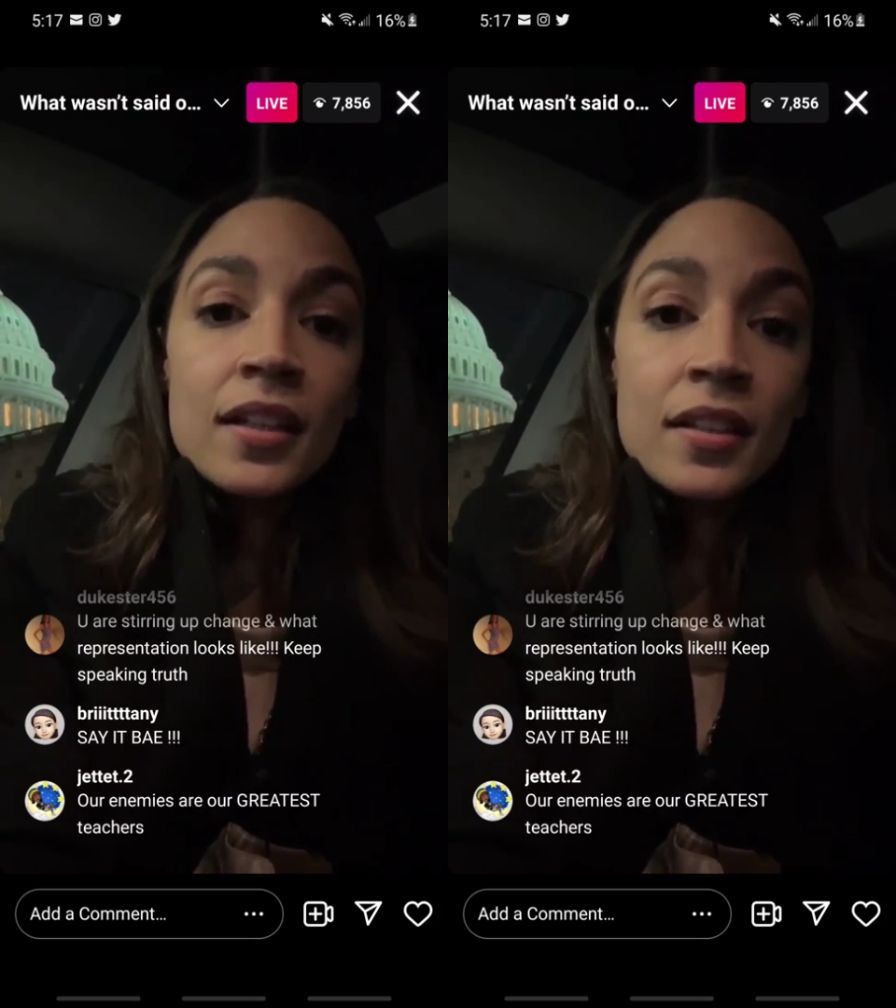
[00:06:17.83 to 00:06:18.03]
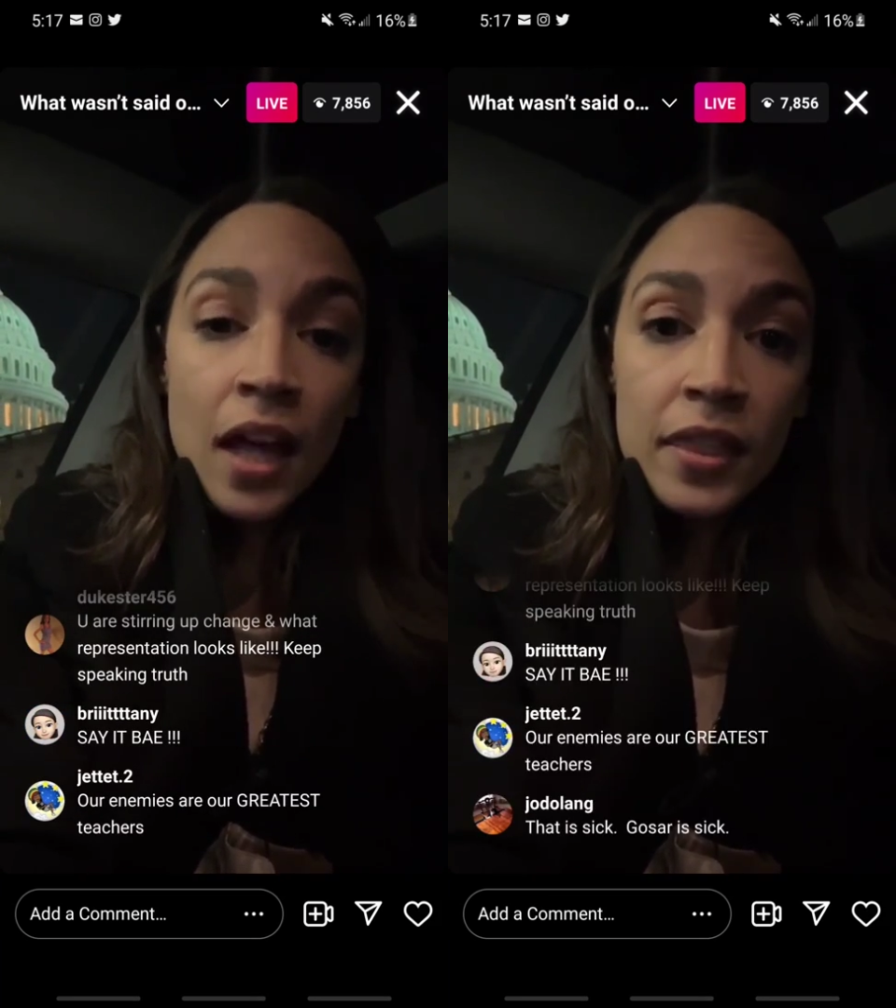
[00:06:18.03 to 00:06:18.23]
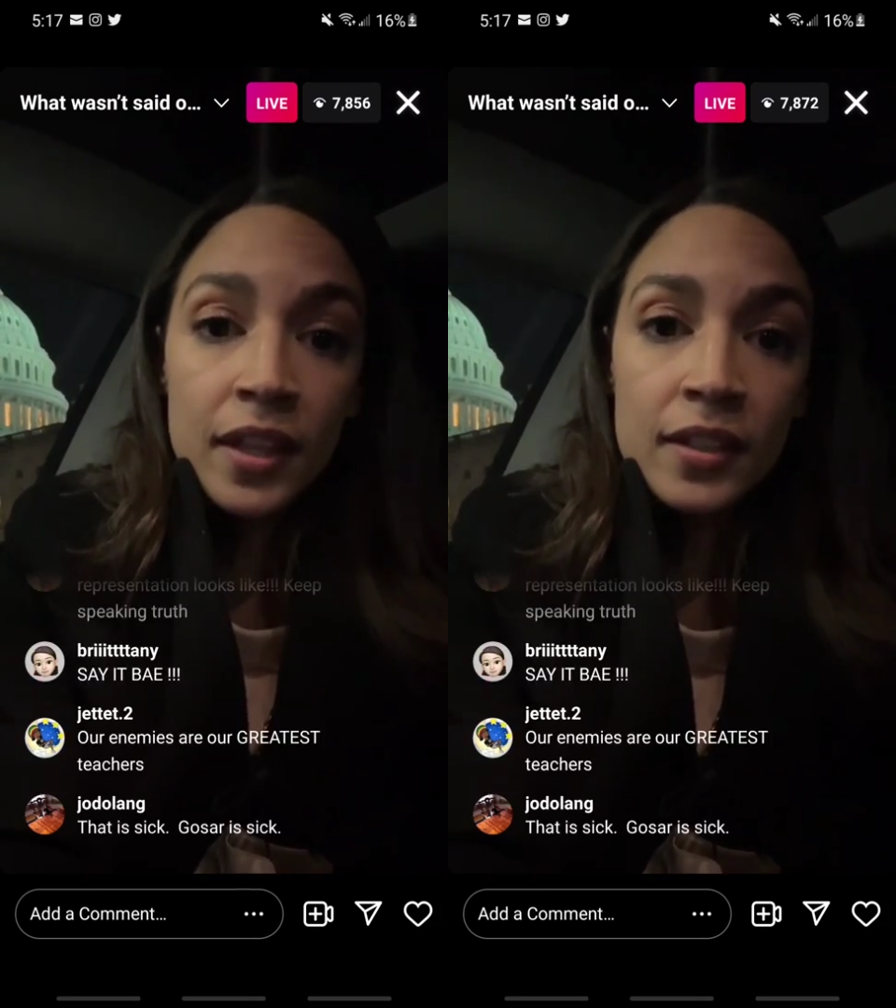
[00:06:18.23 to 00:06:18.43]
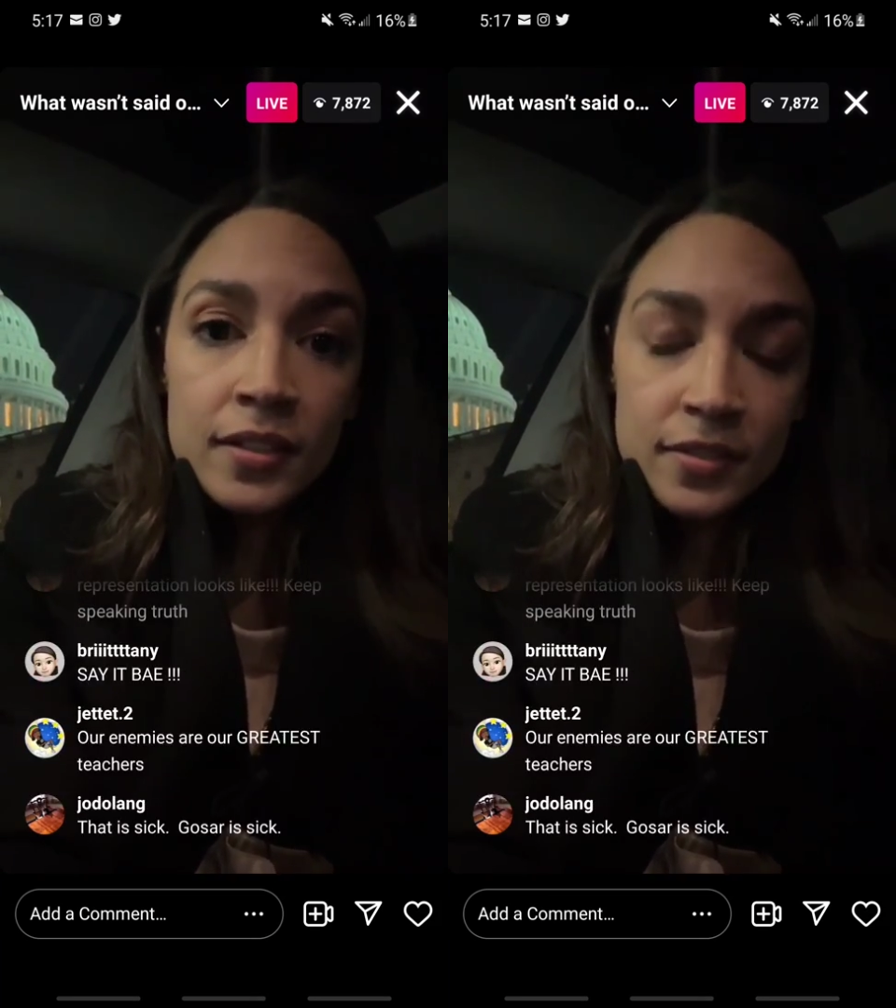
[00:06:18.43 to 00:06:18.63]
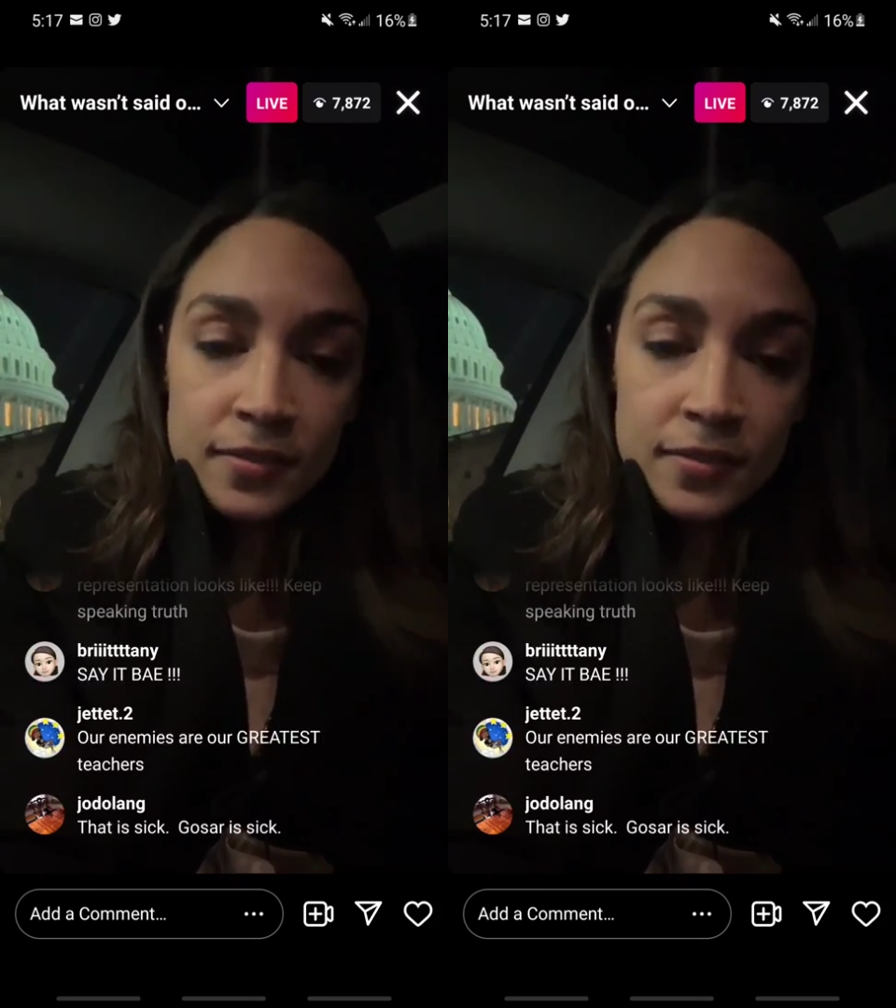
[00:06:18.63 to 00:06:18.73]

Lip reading: nothing.